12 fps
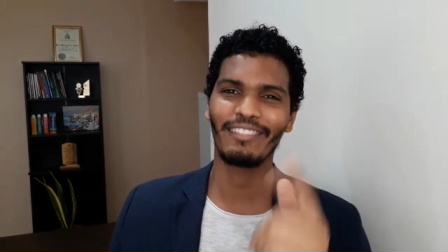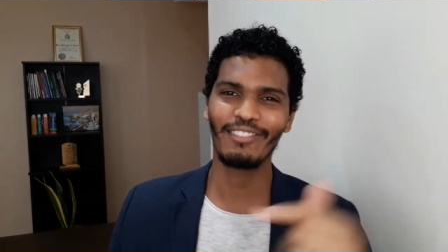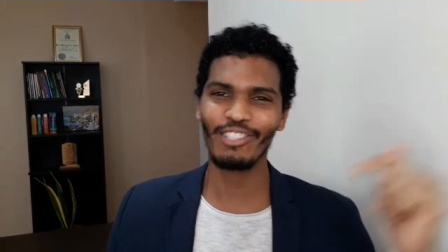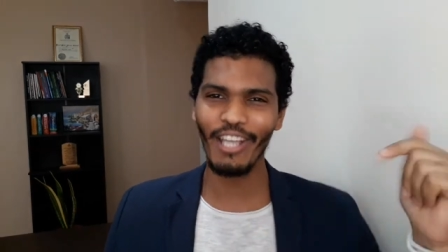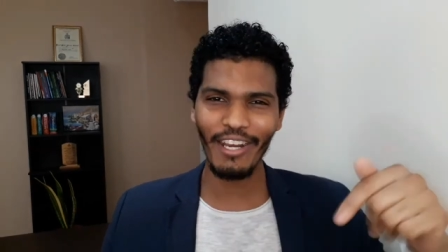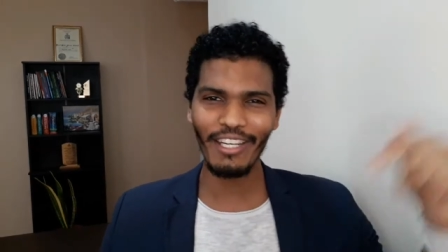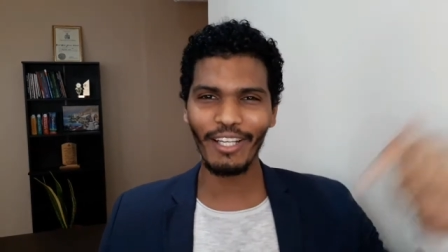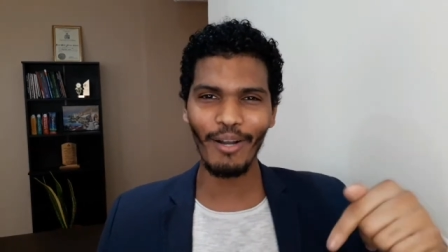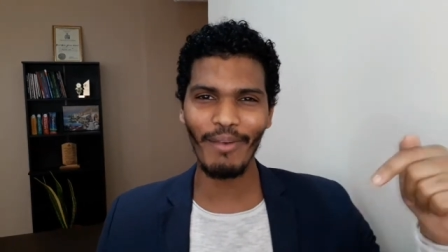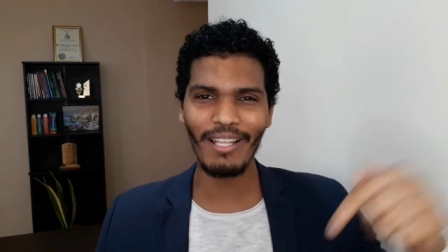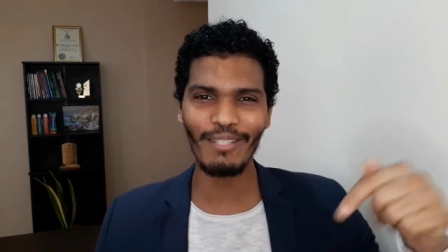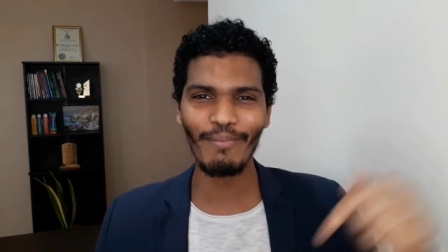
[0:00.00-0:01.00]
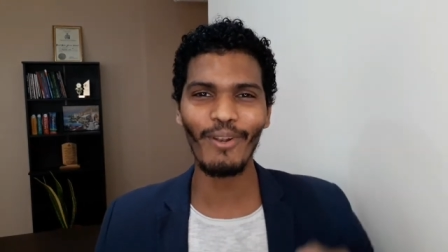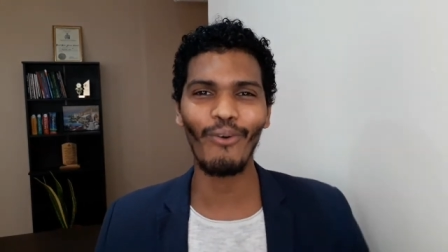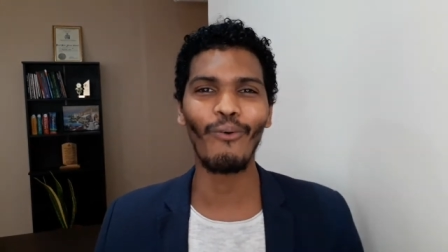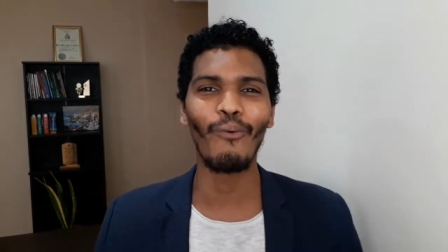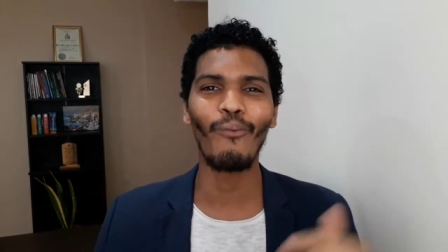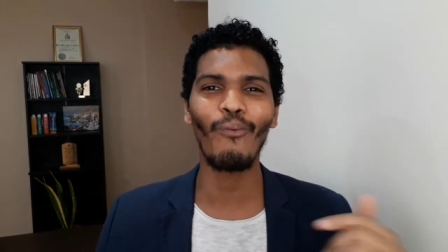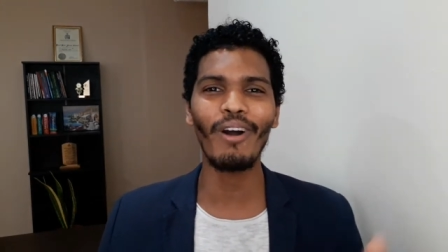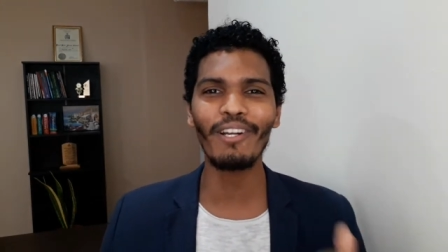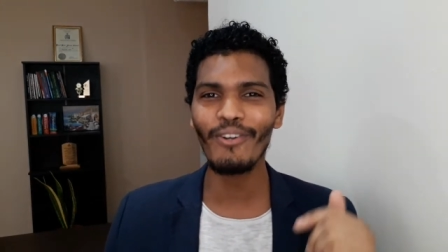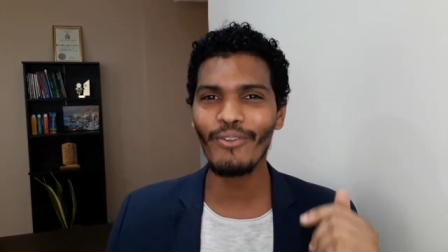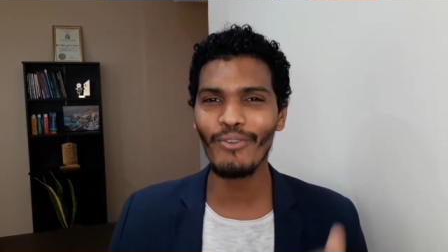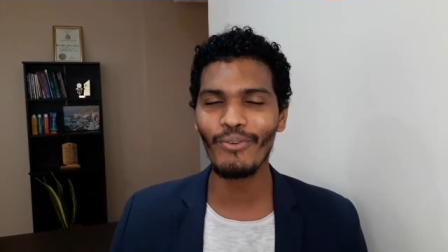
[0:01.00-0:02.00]
share in the comments below,
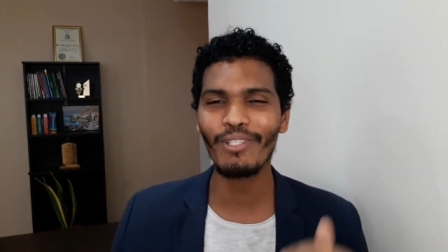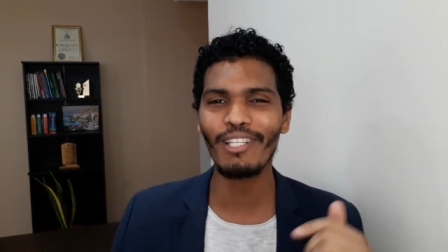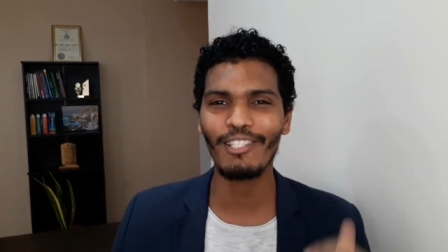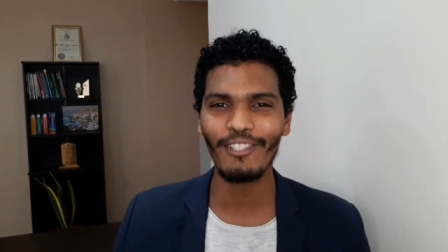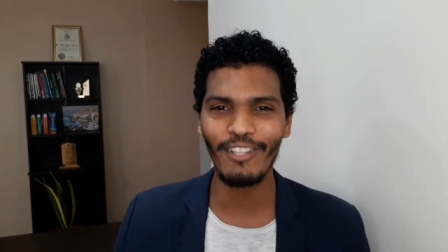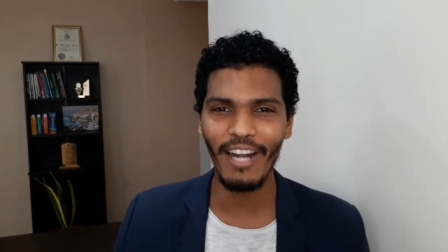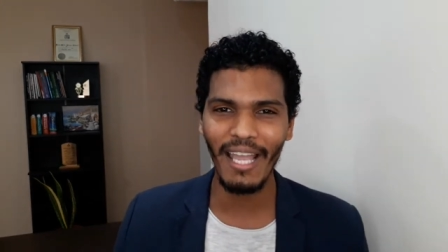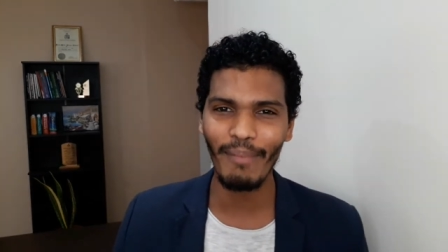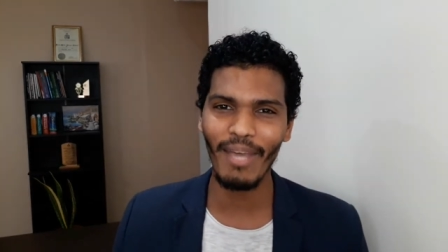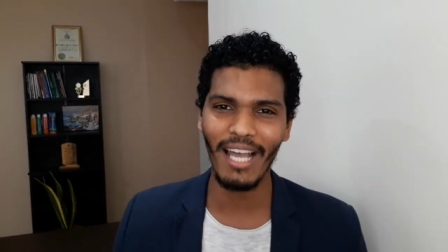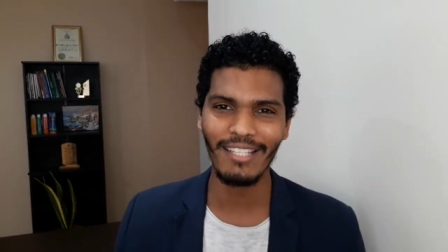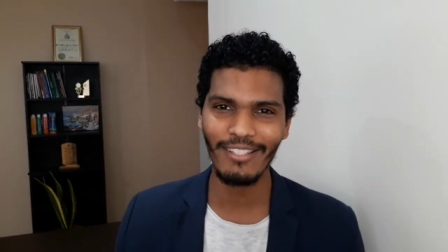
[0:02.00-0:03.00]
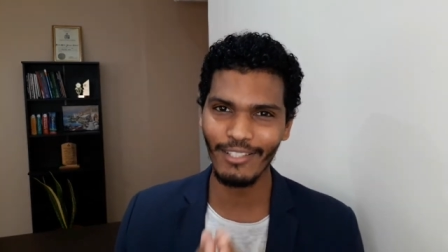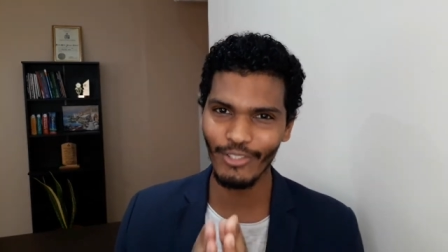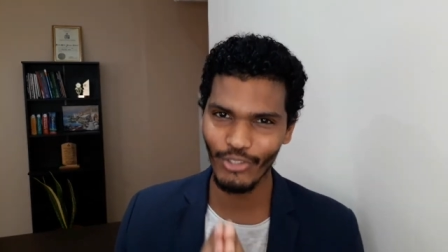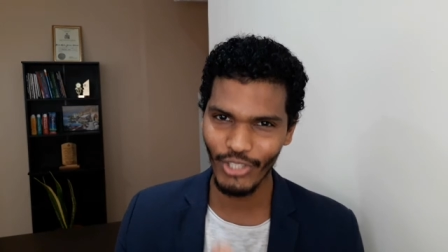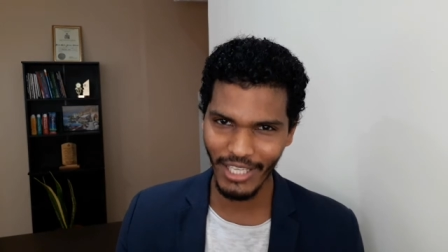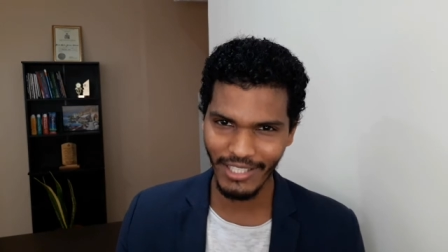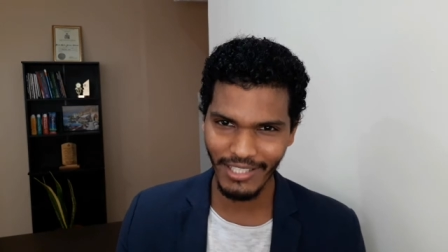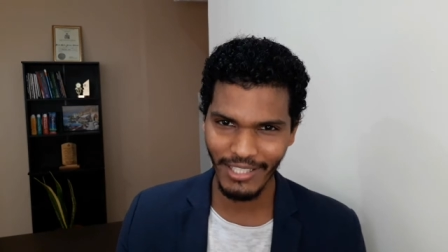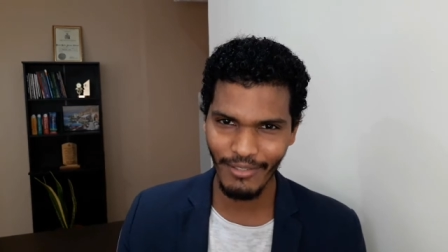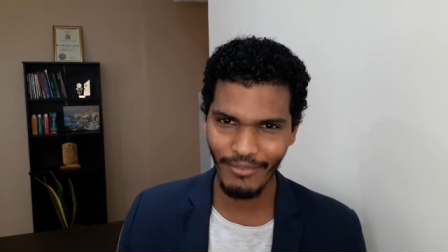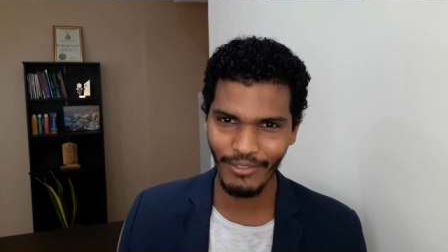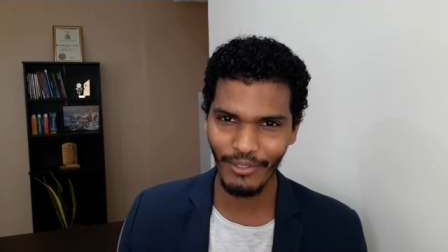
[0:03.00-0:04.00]
what do you describe as
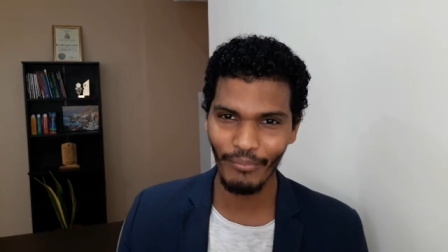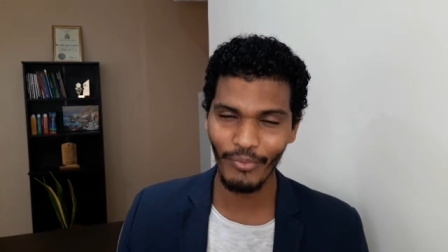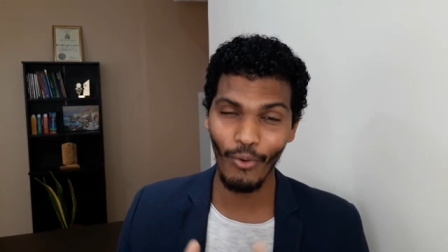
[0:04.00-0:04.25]
suggestive